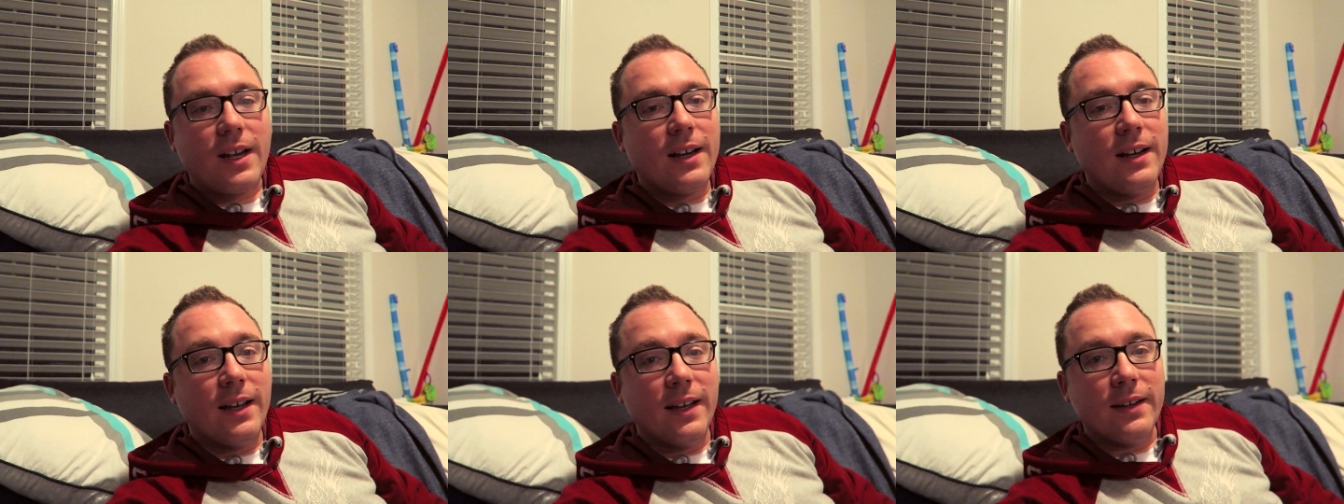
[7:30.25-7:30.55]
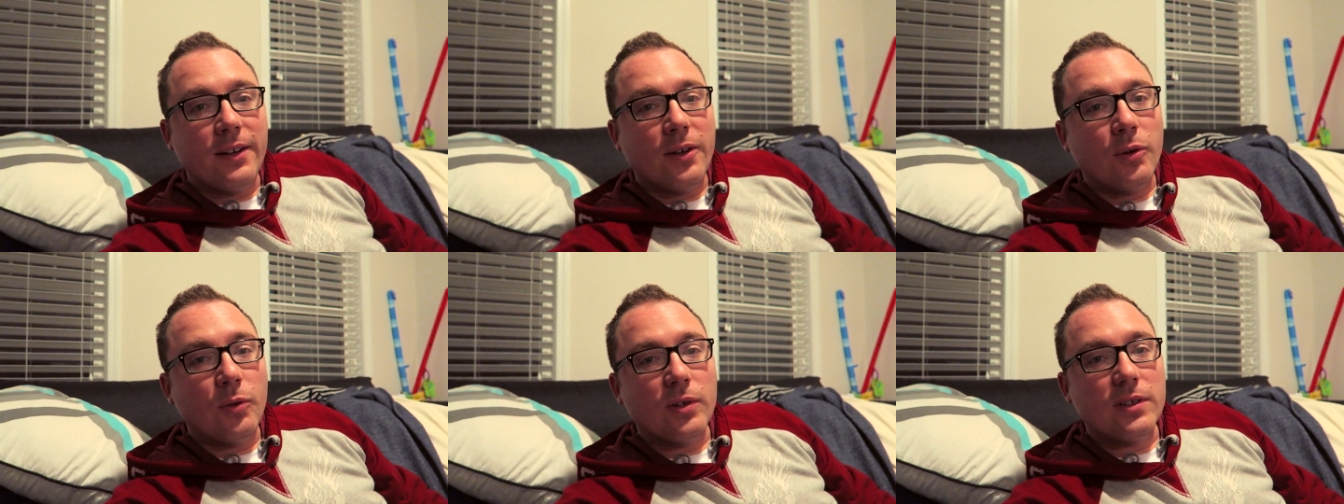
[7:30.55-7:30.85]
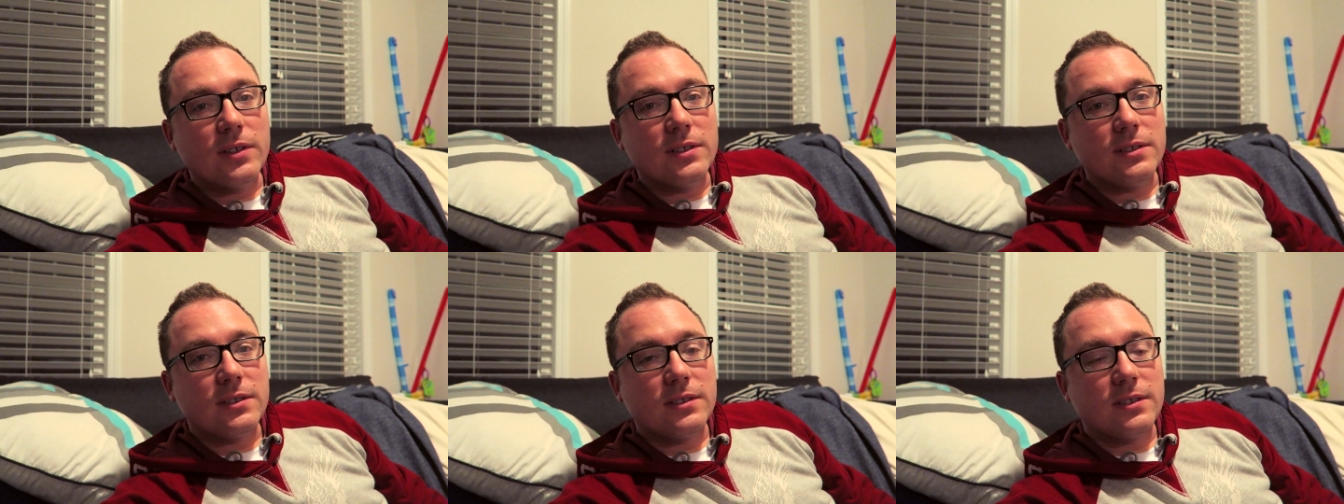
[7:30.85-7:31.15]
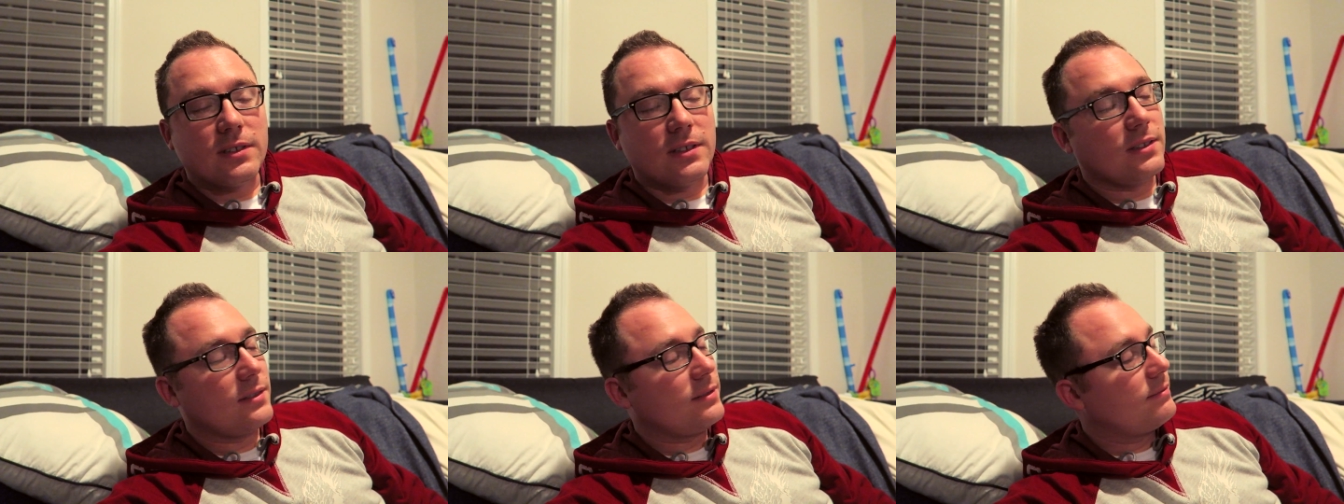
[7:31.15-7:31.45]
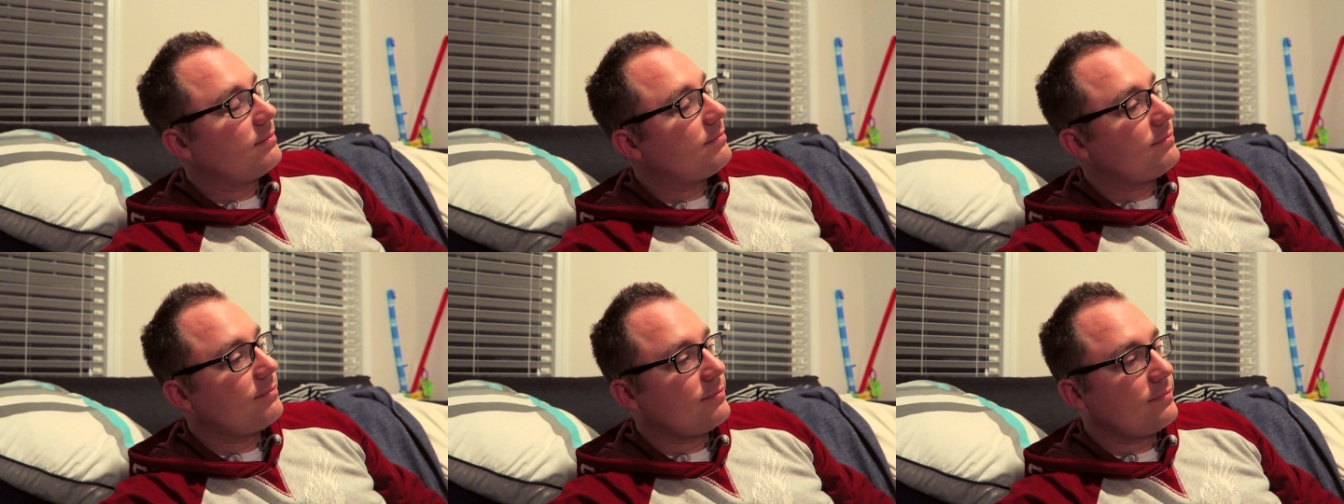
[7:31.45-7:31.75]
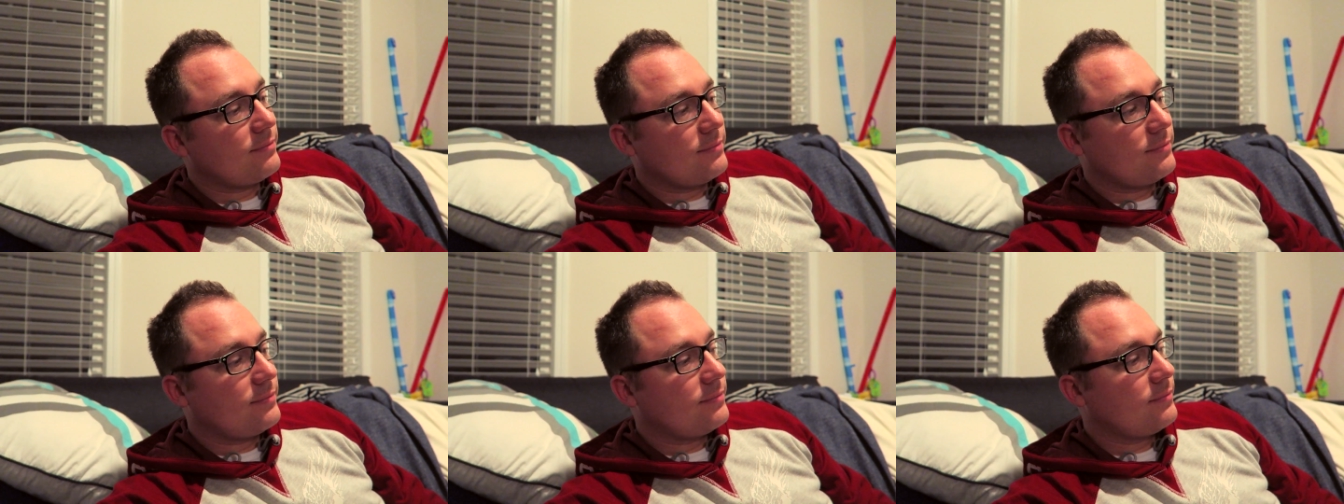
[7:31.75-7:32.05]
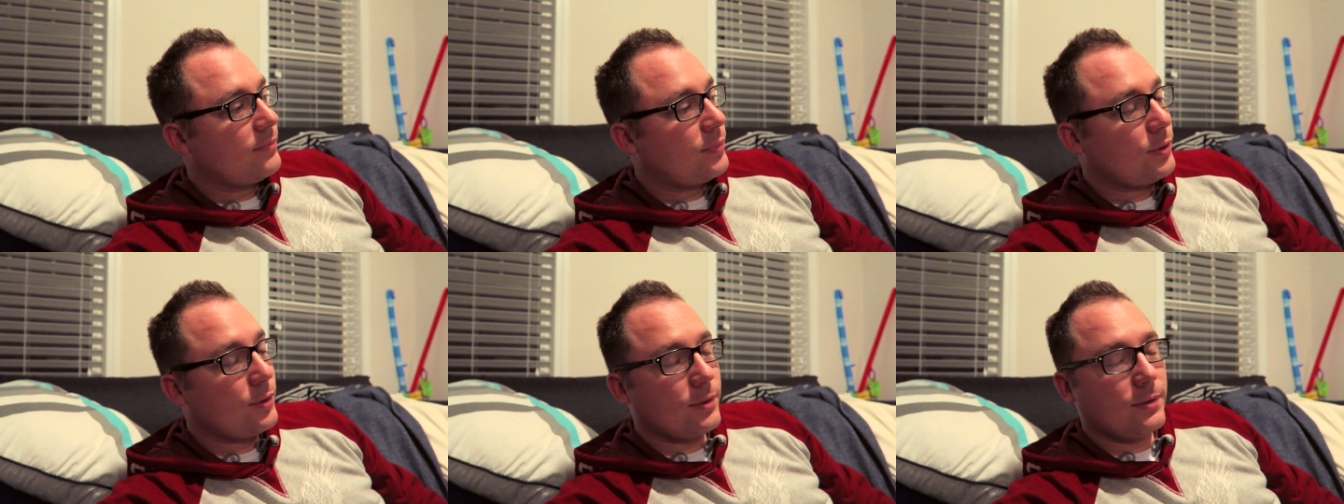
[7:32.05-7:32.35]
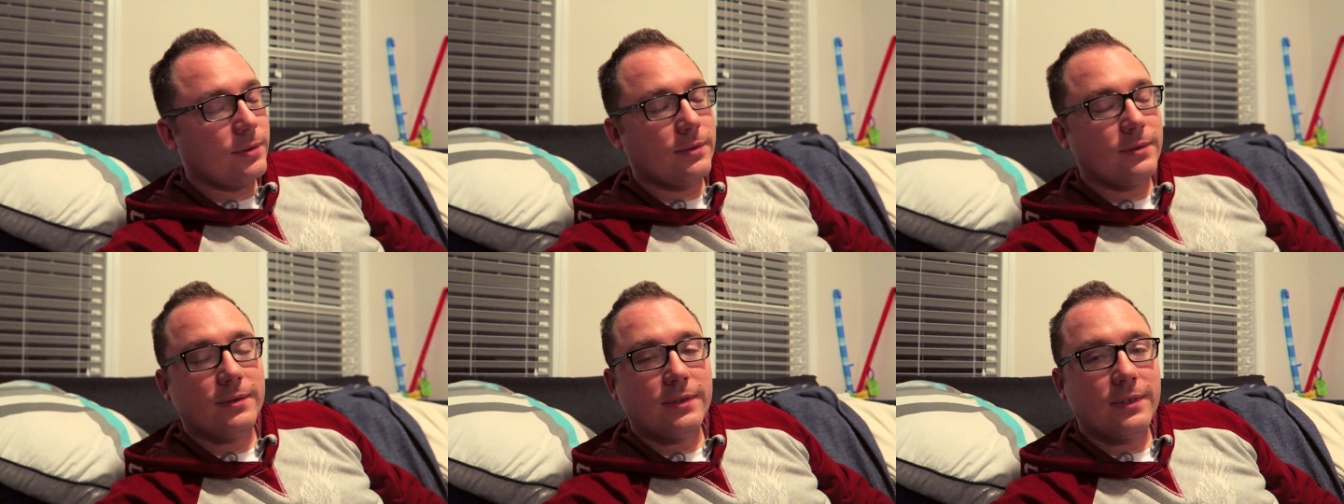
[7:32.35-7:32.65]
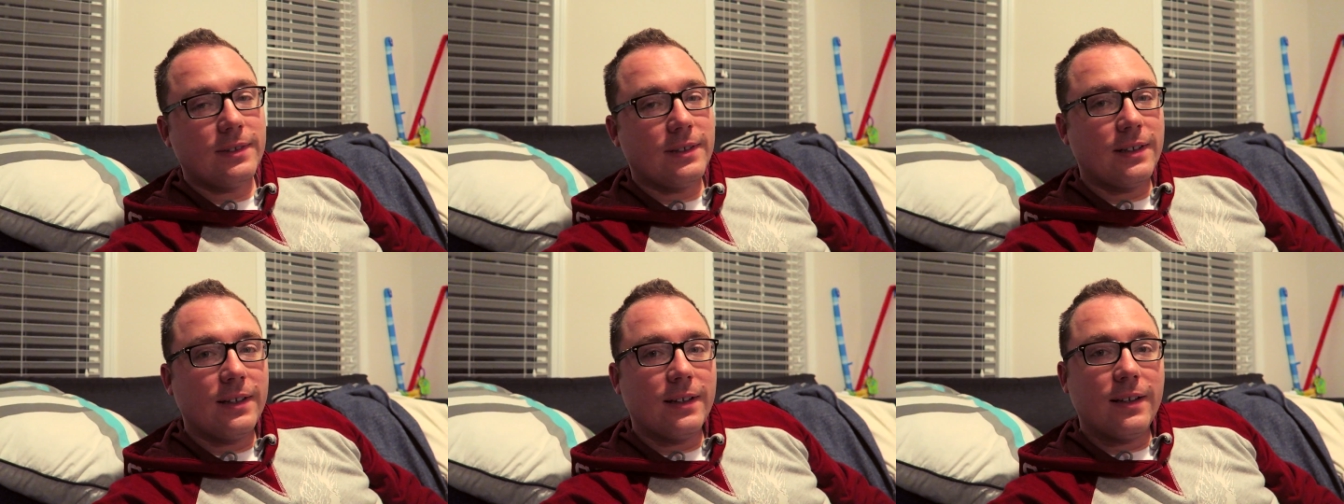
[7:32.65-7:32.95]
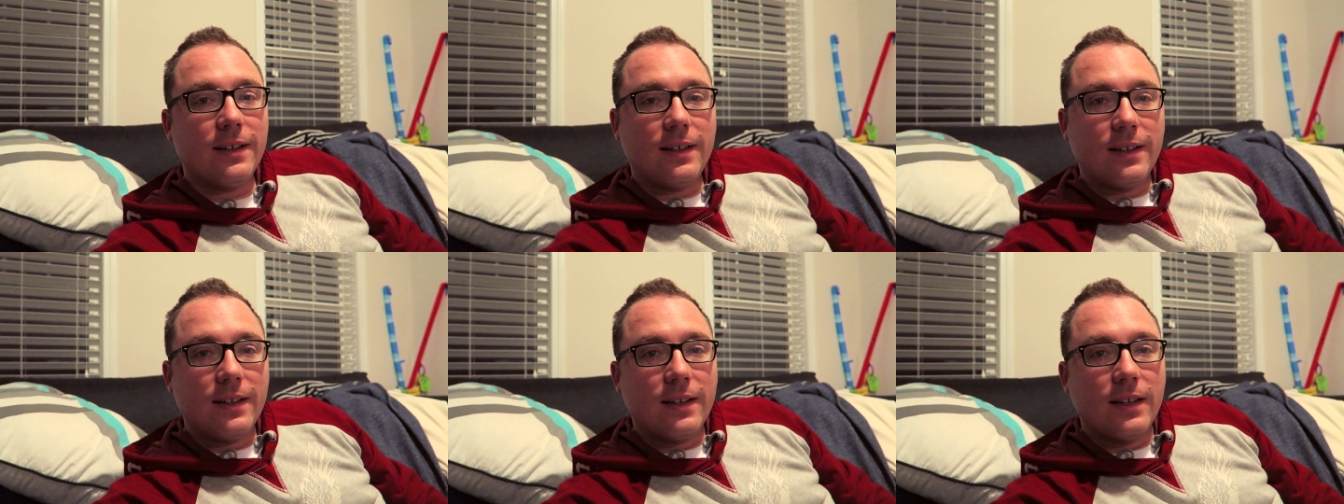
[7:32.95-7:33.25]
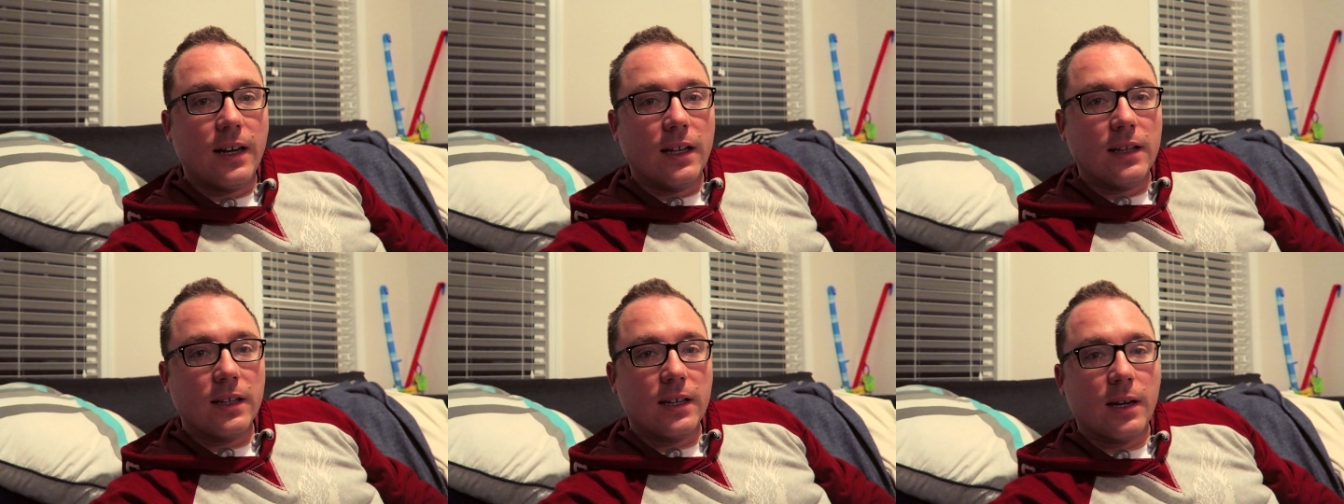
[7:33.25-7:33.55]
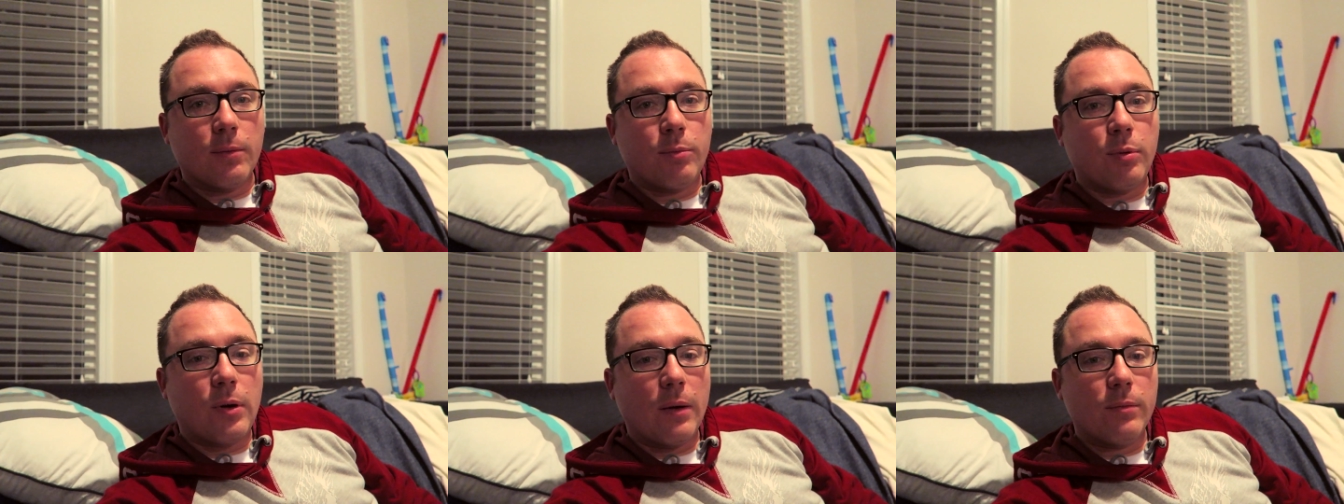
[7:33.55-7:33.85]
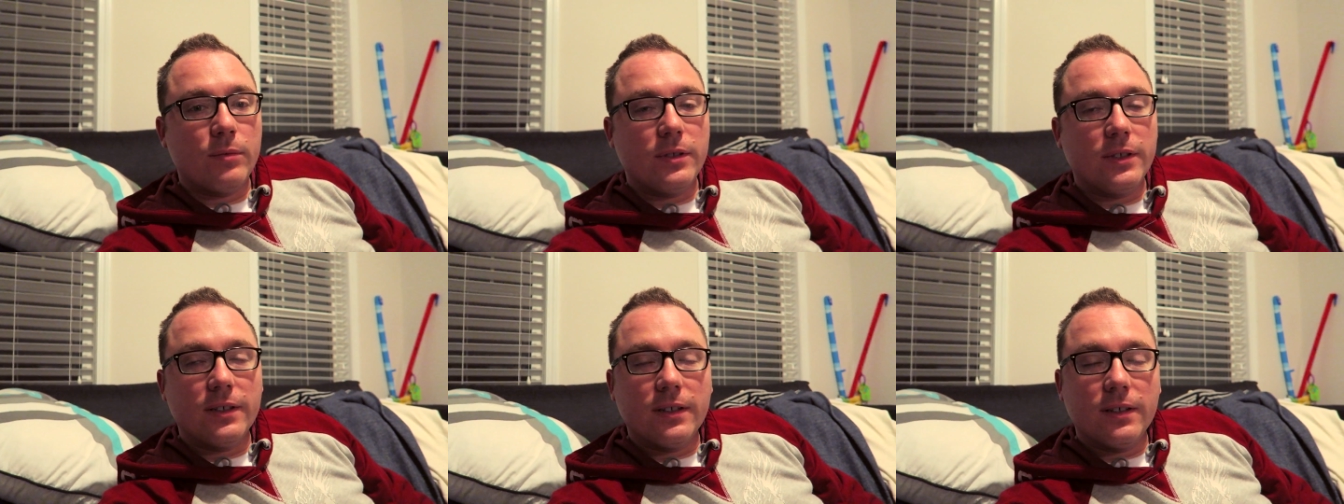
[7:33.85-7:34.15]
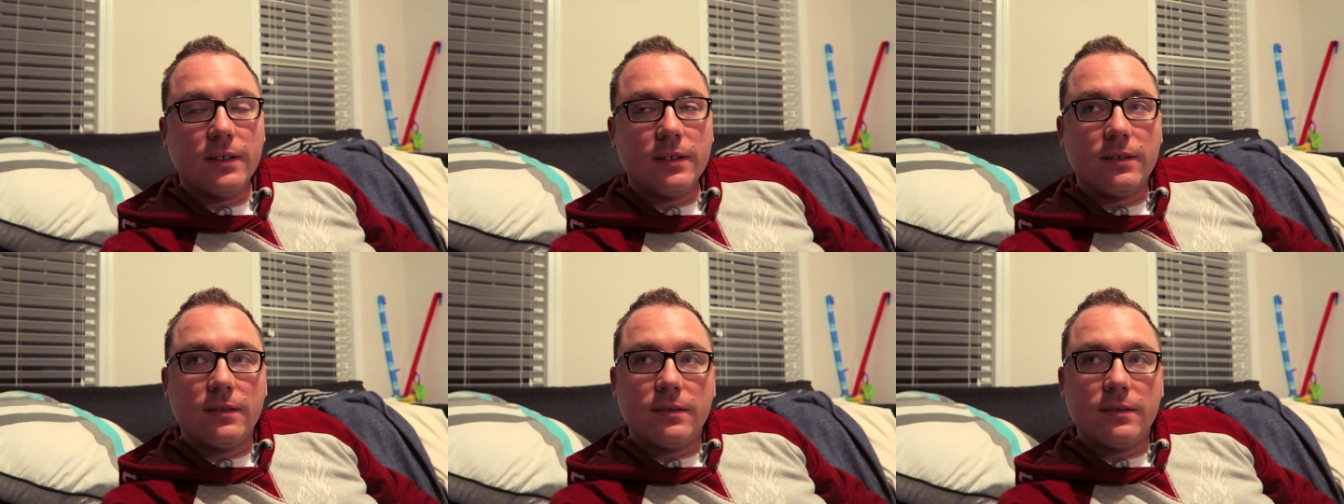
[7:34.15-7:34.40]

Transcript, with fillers: And it was... Phew, I think I probably...